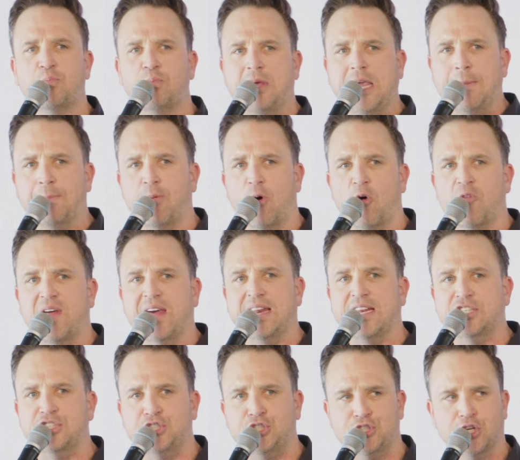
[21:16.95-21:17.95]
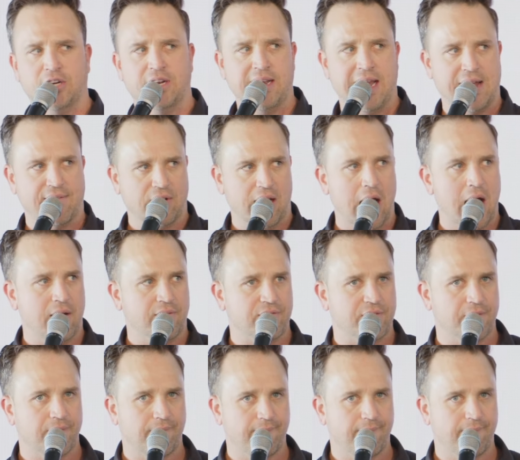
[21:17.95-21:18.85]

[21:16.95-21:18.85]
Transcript: people that he shouldn't have loved.